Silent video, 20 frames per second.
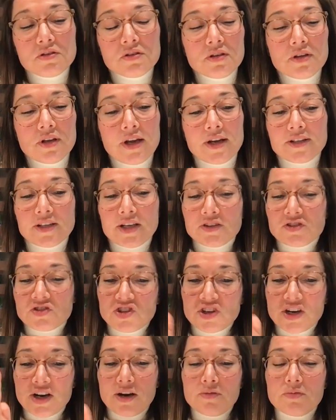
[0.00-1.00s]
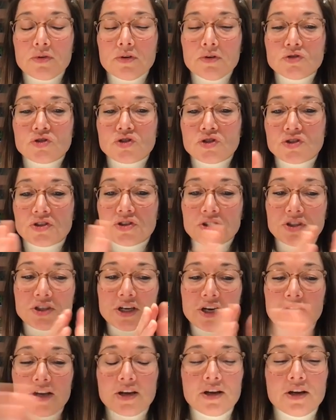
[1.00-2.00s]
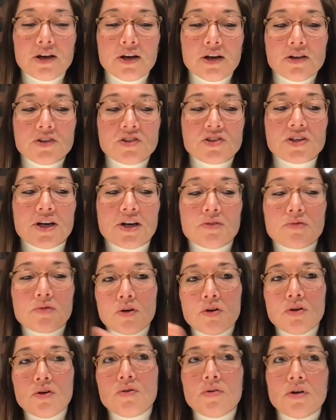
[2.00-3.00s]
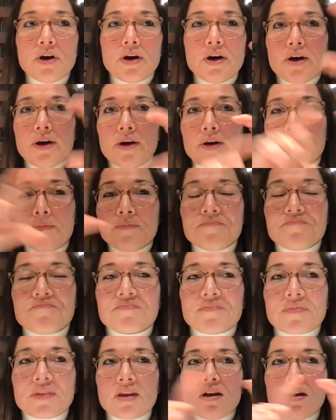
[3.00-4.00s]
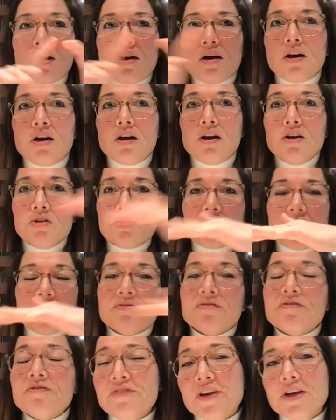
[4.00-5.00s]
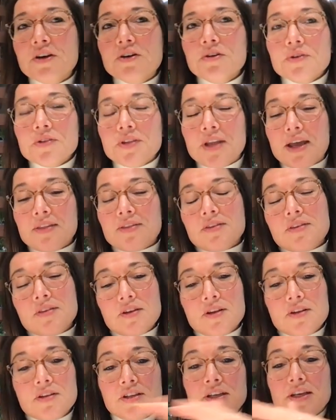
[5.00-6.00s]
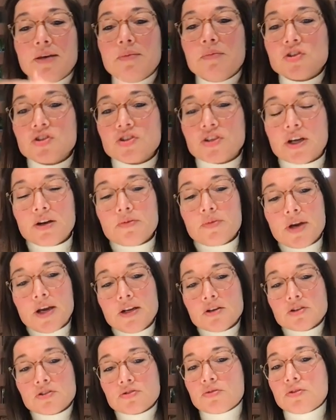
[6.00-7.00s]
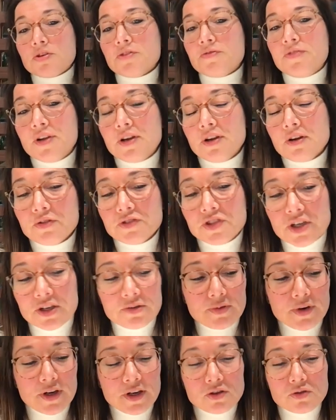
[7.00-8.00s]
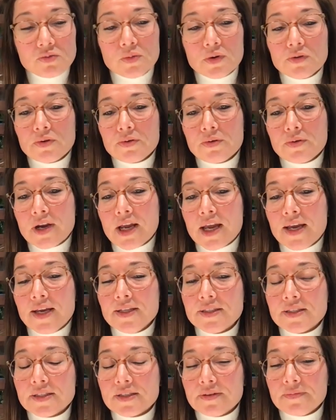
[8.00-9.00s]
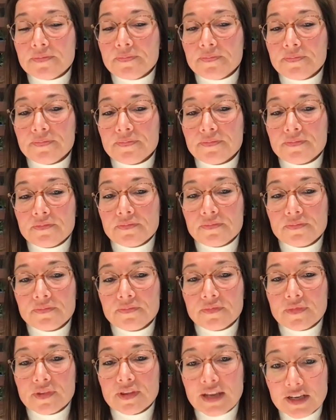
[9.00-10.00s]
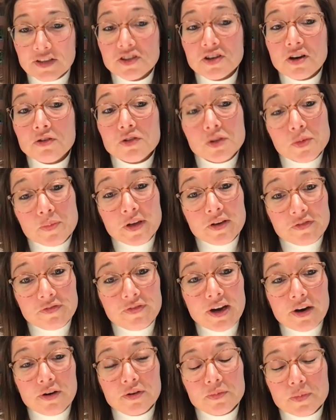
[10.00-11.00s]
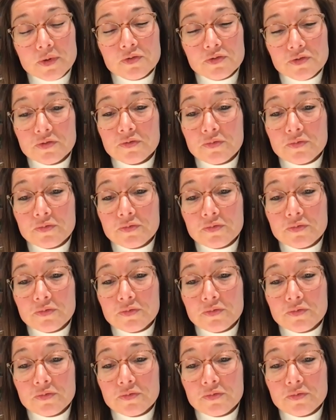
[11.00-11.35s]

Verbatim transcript: like that general ge uh, general um, uh, look and feel that the, the image generators or the video generators will create. That's going to be the valuable,